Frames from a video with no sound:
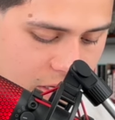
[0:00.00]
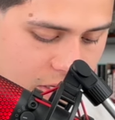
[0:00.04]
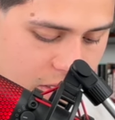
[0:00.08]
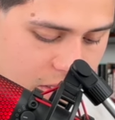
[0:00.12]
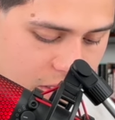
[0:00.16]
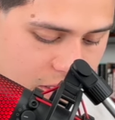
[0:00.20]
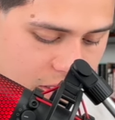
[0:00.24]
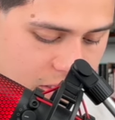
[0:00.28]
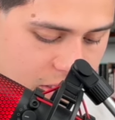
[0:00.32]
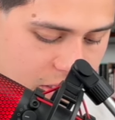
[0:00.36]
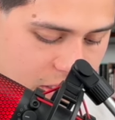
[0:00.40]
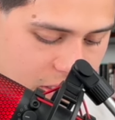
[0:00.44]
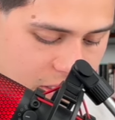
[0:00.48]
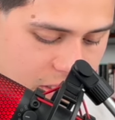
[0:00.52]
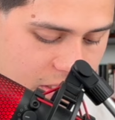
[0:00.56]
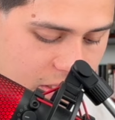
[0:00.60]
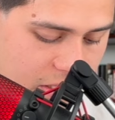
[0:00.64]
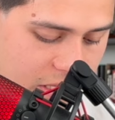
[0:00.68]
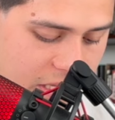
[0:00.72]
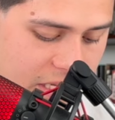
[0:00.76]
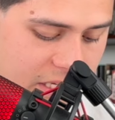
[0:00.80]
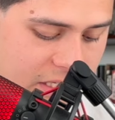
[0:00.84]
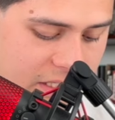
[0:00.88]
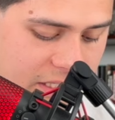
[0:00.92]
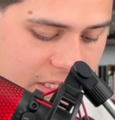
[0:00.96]

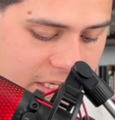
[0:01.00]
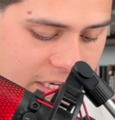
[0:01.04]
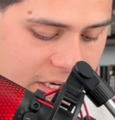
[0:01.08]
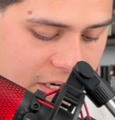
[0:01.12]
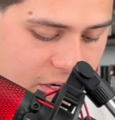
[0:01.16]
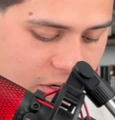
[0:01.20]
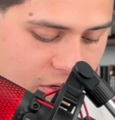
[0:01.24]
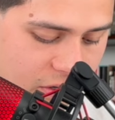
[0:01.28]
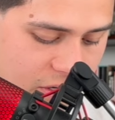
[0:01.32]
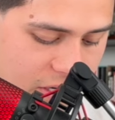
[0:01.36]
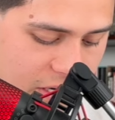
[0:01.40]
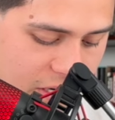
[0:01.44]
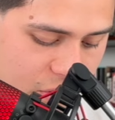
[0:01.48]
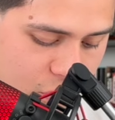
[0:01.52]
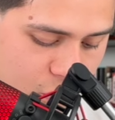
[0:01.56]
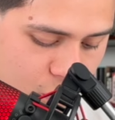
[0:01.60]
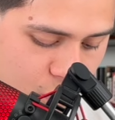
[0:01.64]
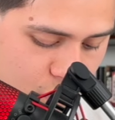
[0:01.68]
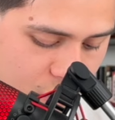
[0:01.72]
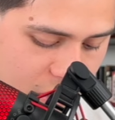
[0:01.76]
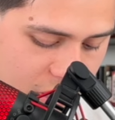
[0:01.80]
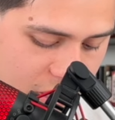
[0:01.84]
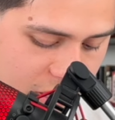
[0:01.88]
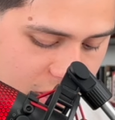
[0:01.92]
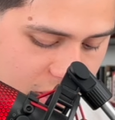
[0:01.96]
this here is
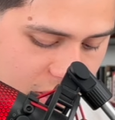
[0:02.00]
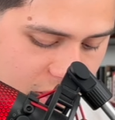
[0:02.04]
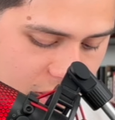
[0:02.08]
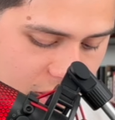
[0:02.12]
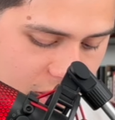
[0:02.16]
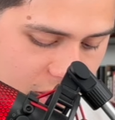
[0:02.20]
what